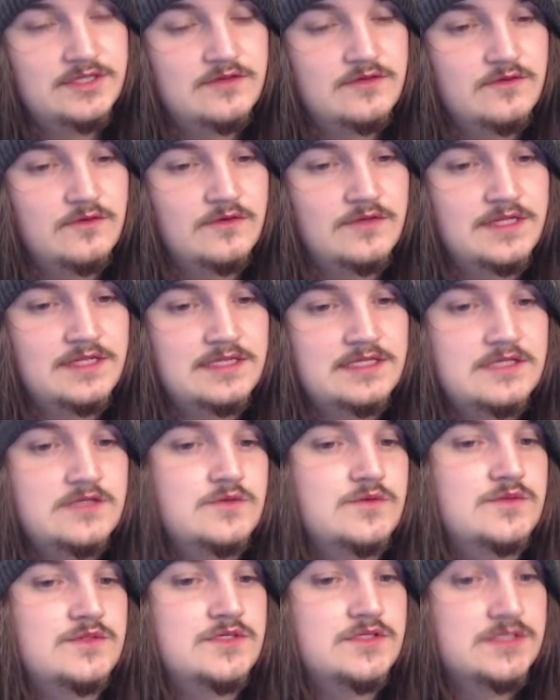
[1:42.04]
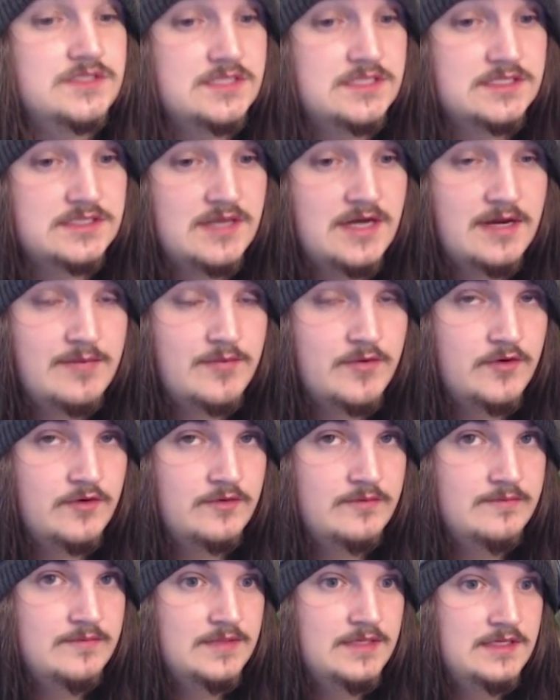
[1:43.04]
thought that this was just a
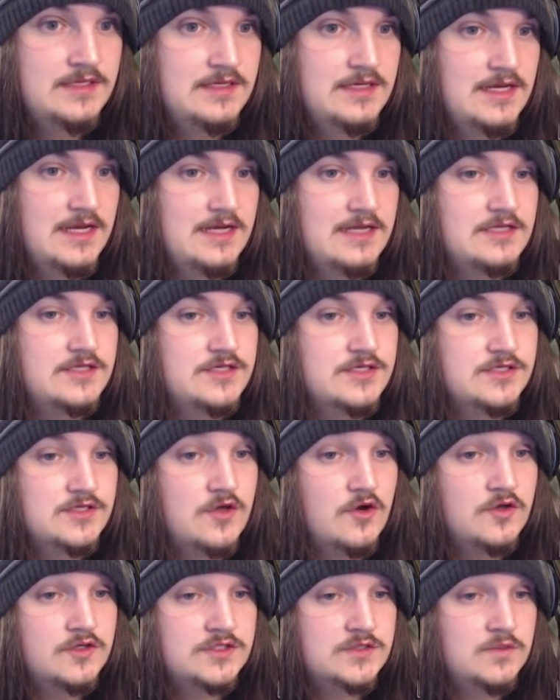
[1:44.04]
typo, and it just costs